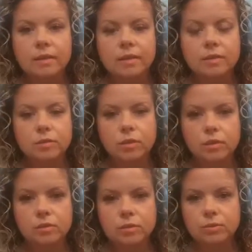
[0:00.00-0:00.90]
these
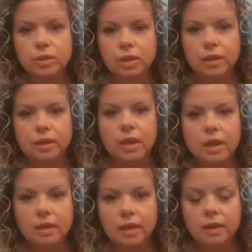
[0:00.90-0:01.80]
girls who start at a
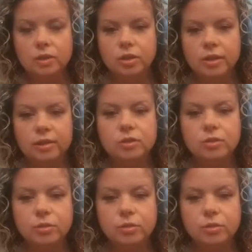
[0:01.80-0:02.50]
young age and they